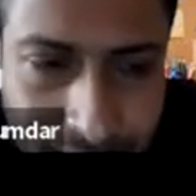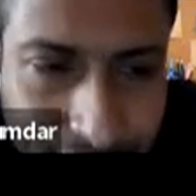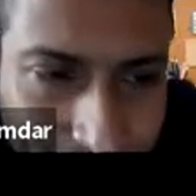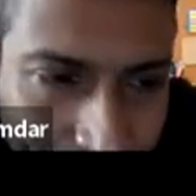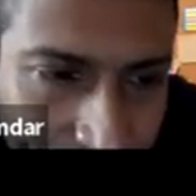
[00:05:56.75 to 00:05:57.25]

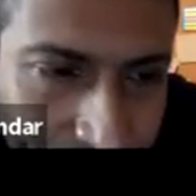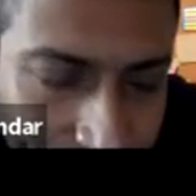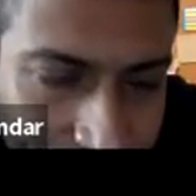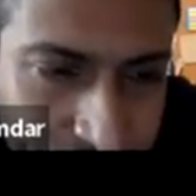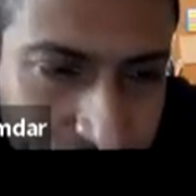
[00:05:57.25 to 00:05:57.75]
given a
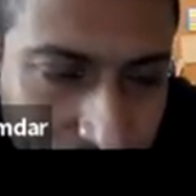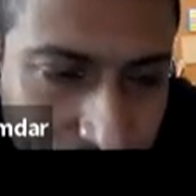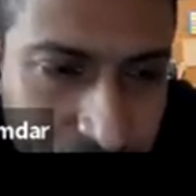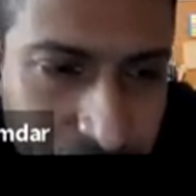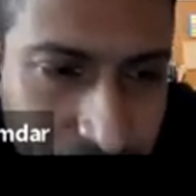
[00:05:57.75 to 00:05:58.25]
vertex or
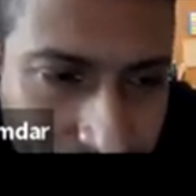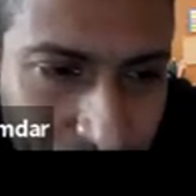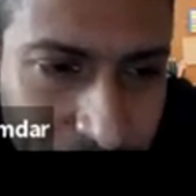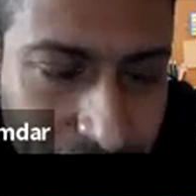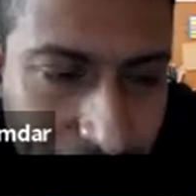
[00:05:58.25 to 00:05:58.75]
node V,
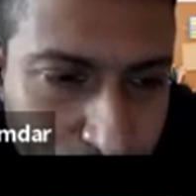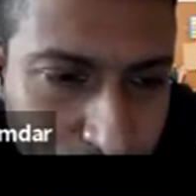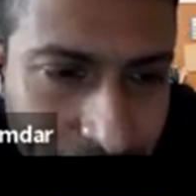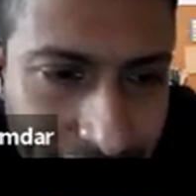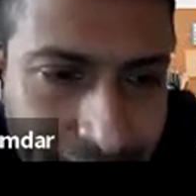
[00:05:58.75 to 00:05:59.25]
we can
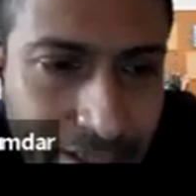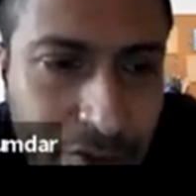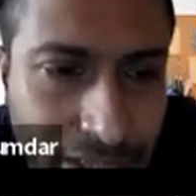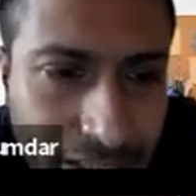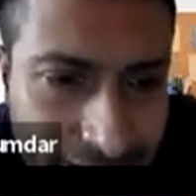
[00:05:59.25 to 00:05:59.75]
quickly get
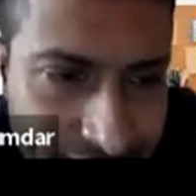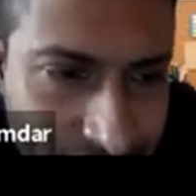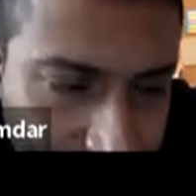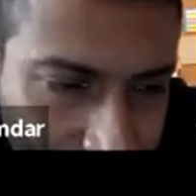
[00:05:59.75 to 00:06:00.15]
to the list.